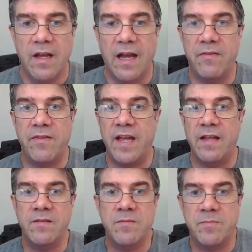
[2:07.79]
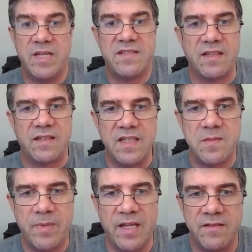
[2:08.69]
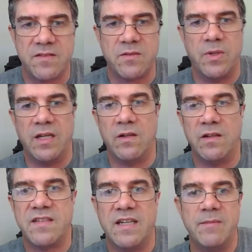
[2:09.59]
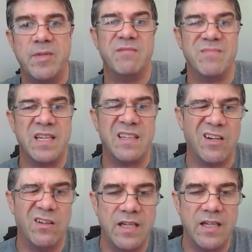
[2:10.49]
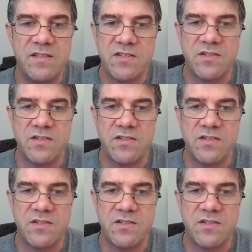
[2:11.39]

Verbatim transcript: and then basically spent quite a lot of time in, in college.